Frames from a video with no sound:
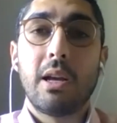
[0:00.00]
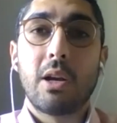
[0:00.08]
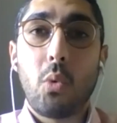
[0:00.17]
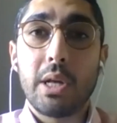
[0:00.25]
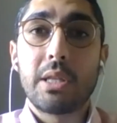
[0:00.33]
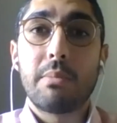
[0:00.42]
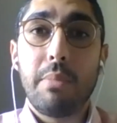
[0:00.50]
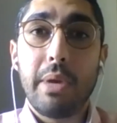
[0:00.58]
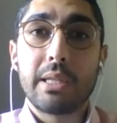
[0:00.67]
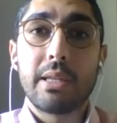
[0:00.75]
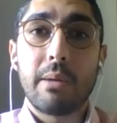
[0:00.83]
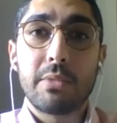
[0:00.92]
quite big
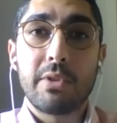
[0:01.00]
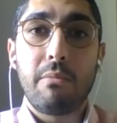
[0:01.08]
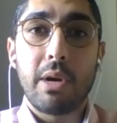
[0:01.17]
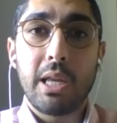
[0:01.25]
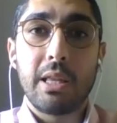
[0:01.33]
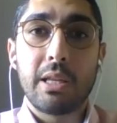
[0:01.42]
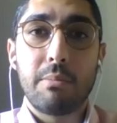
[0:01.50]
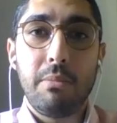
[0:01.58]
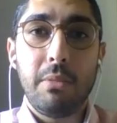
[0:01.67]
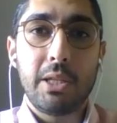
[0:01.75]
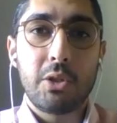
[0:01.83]
sums of money that need